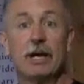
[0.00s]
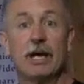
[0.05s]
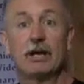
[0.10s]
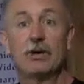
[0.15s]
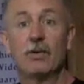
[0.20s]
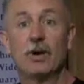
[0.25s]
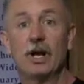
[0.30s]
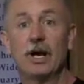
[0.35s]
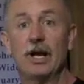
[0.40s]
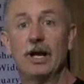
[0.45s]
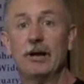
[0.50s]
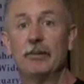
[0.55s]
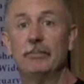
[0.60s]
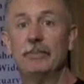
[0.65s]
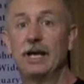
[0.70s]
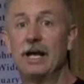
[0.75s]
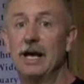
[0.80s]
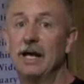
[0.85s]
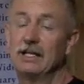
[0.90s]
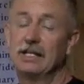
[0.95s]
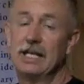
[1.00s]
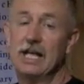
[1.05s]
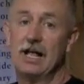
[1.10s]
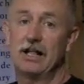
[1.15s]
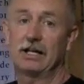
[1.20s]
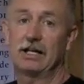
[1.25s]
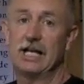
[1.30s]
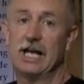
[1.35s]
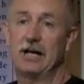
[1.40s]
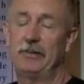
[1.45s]
Bay Aquarium, and
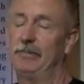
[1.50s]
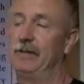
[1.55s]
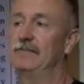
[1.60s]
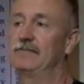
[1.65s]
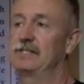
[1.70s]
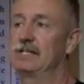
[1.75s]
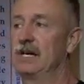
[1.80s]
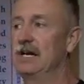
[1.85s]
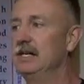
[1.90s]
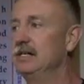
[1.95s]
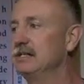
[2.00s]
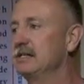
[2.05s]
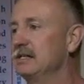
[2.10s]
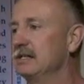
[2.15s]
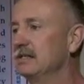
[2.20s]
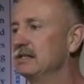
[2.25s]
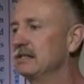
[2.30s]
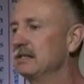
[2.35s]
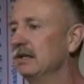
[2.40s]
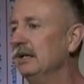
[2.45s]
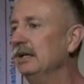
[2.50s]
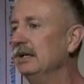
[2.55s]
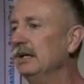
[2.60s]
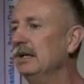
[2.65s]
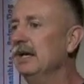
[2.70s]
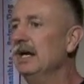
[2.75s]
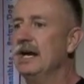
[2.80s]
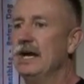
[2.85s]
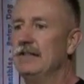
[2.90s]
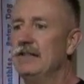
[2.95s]
Cal Academy of Sciences.
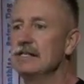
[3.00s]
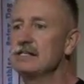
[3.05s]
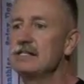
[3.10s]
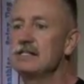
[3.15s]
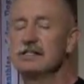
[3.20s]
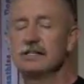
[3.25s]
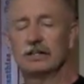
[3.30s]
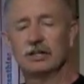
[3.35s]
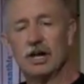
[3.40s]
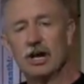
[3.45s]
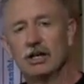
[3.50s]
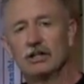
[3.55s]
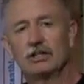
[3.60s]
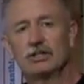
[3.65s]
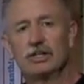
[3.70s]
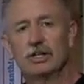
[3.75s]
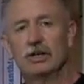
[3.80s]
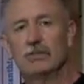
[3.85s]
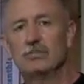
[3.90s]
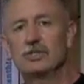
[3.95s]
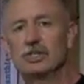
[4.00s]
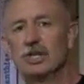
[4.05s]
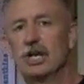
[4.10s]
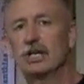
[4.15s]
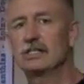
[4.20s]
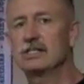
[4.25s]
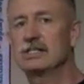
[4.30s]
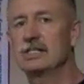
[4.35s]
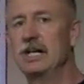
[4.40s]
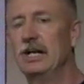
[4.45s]
And this is a long-term
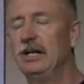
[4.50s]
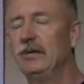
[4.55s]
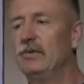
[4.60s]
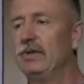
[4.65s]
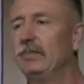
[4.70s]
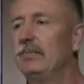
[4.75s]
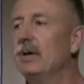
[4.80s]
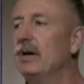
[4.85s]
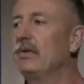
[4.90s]
shark study with